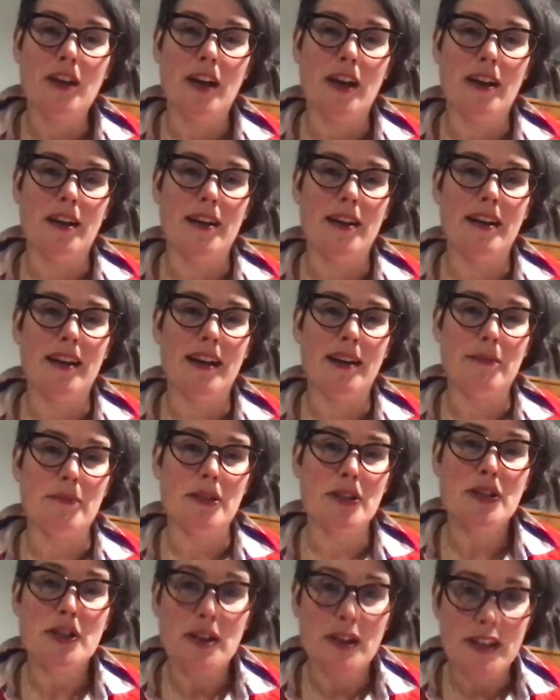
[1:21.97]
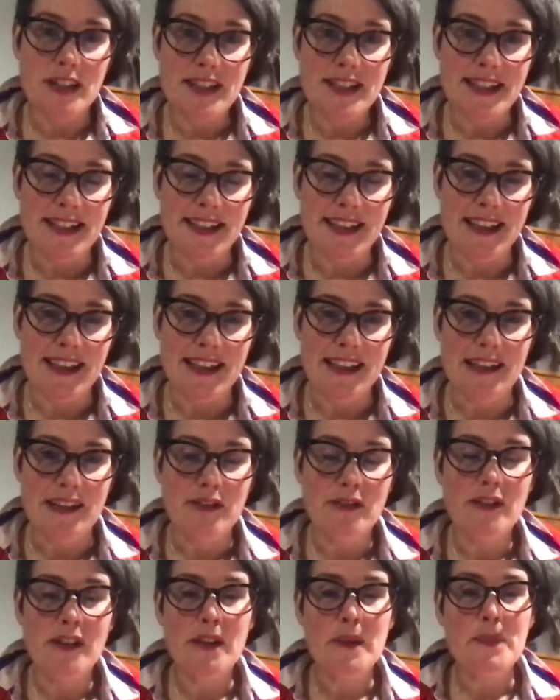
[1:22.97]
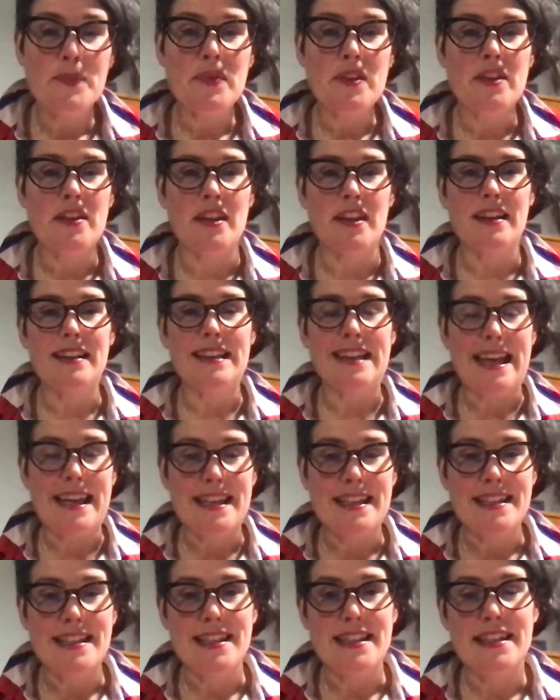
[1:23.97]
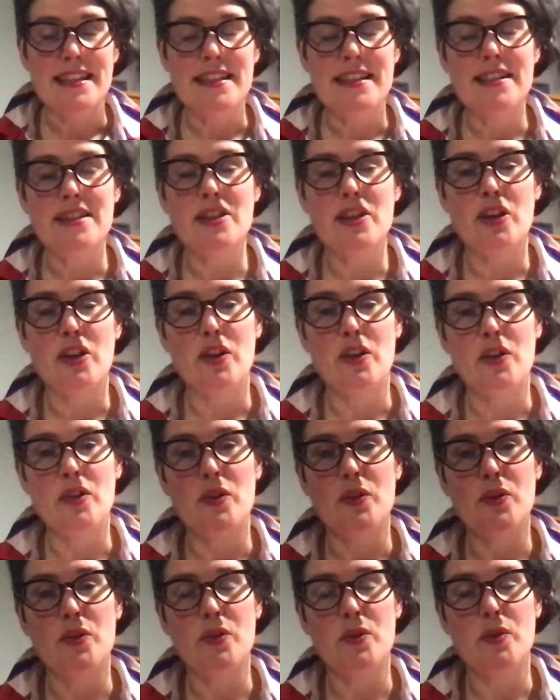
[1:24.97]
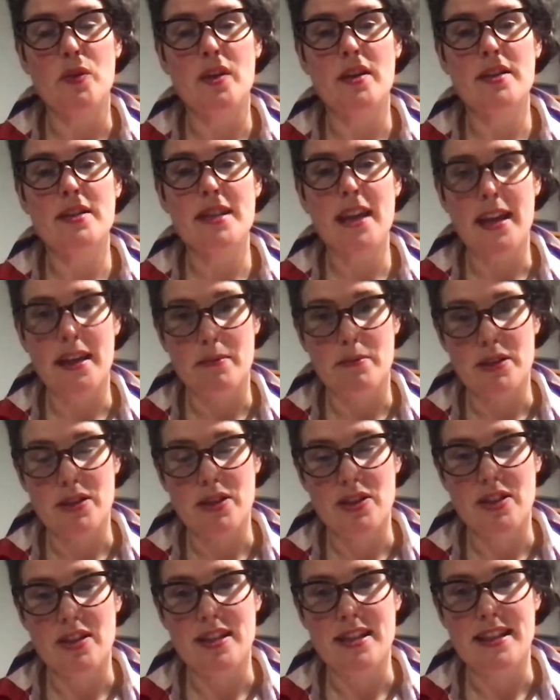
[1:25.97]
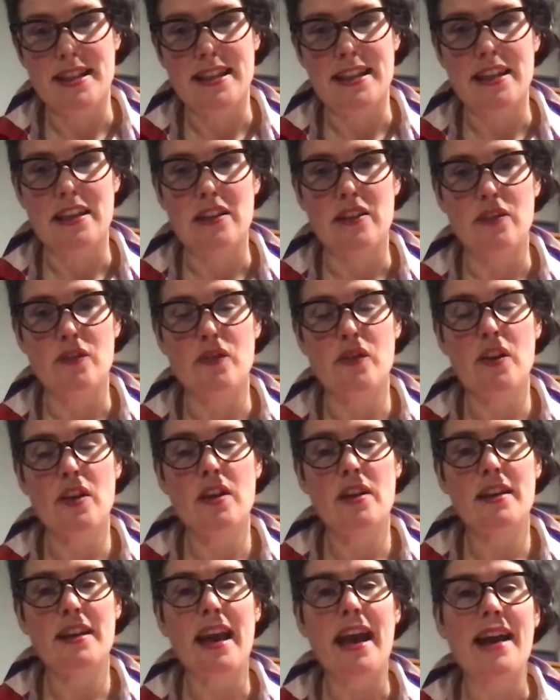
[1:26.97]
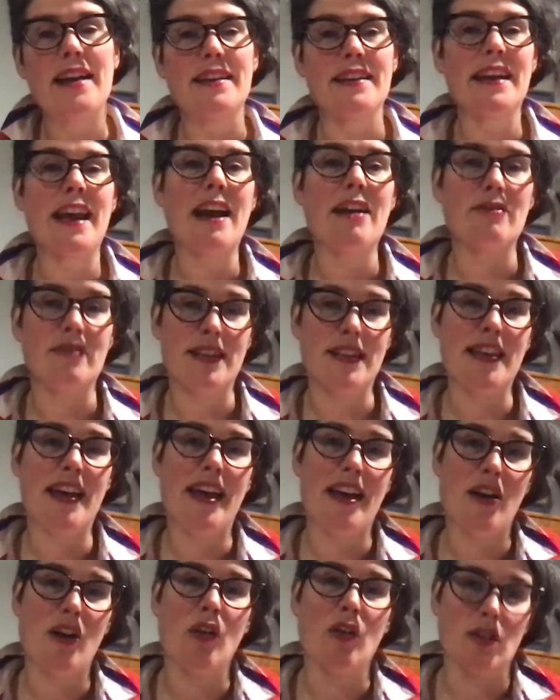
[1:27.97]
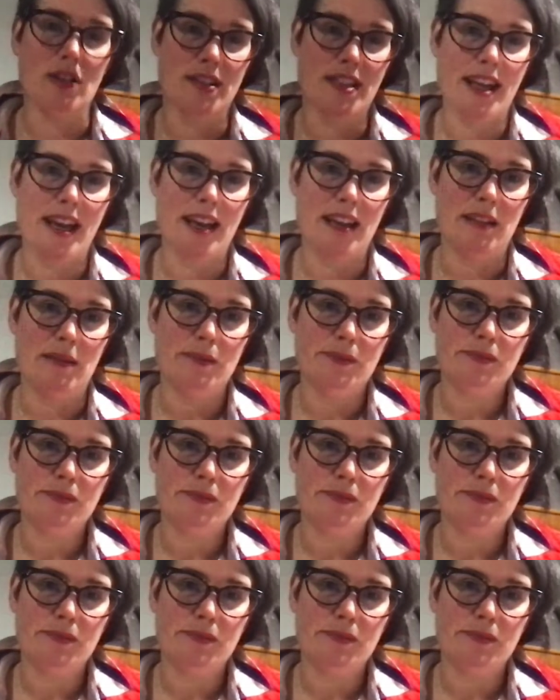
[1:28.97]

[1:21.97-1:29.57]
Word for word: uh, and maternity leave, that ladies who take maternity leave can carry their holiday